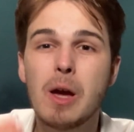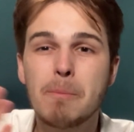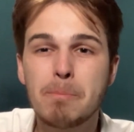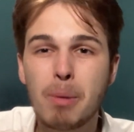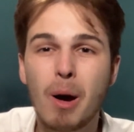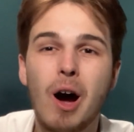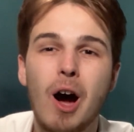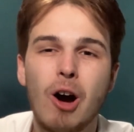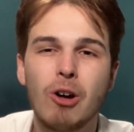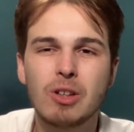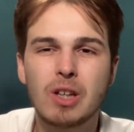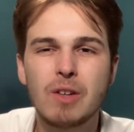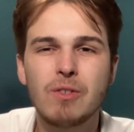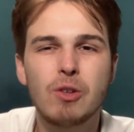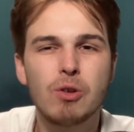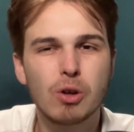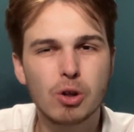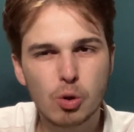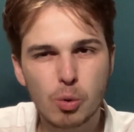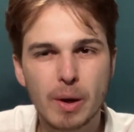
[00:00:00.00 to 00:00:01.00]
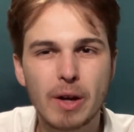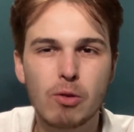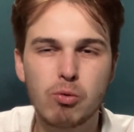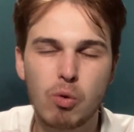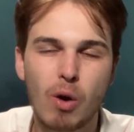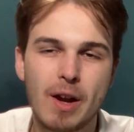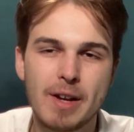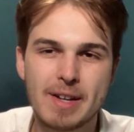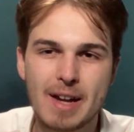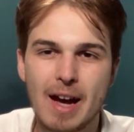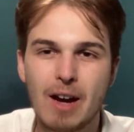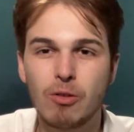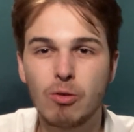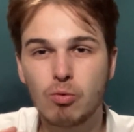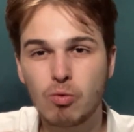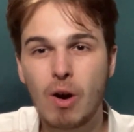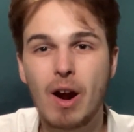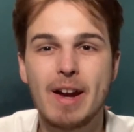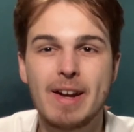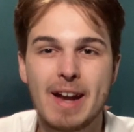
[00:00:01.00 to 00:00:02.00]
But I'll give you a quick rundown
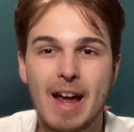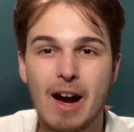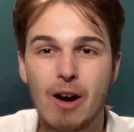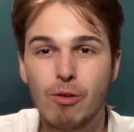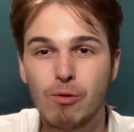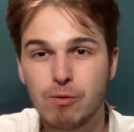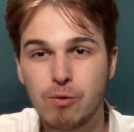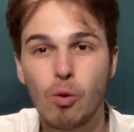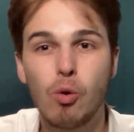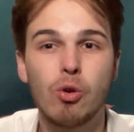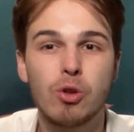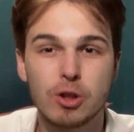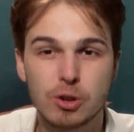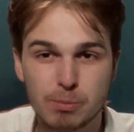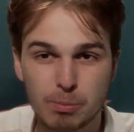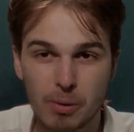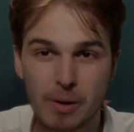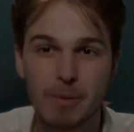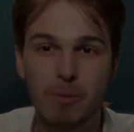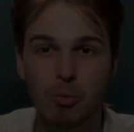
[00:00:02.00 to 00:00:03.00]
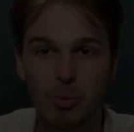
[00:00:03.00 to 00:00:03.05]
right now for the sprint